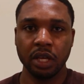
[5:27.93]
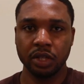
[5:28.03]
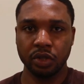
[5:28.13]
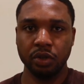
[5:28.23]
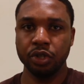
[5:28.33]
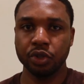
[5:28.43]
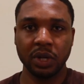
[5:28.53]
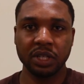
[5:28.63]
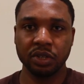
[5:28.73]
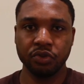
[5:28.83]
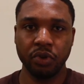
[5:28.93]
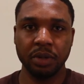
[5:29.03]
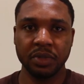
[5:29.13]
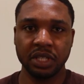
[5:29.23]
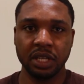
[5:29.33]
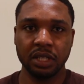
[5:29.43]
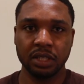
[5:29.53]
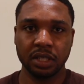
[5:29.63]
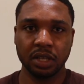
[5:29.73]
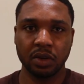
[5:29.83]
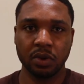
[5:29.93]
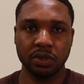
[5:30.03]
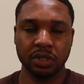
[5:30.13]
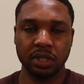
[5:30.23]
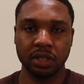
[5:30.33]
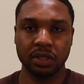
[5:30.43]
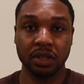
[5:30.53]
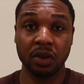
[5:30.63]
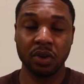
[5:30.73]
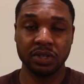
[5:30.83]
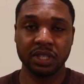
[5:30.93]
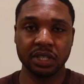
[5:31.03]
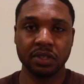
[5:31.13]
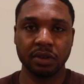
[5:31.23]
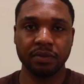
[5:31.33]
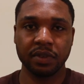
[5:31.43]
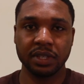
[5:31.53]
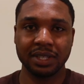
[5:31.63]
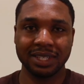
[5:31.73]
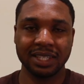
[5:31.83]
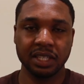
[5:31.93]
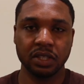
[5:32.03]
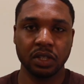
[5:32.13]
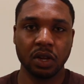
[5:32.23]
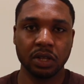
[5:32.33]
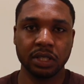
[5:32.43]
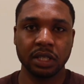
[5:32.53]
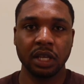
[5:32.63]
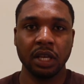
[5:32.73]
so usually your dream sheet consists of 16 slots.